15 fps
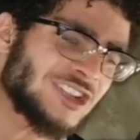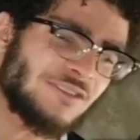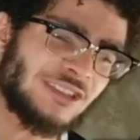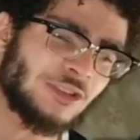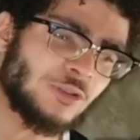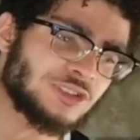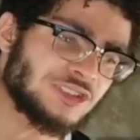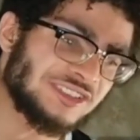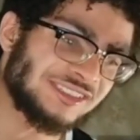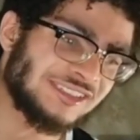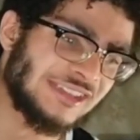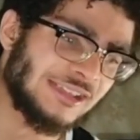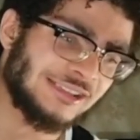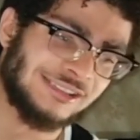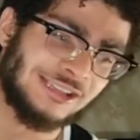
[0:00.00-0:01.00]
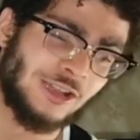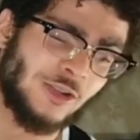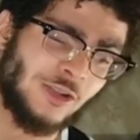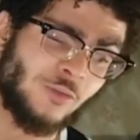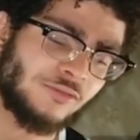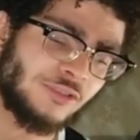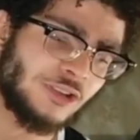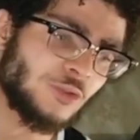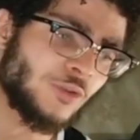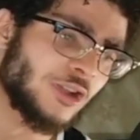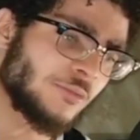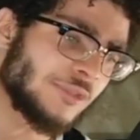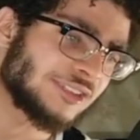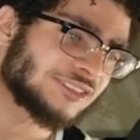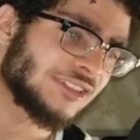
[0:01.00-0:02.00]
everything what she's saying, because I want
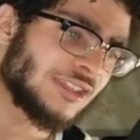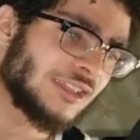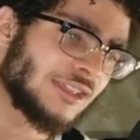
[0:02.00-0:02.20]
to miss.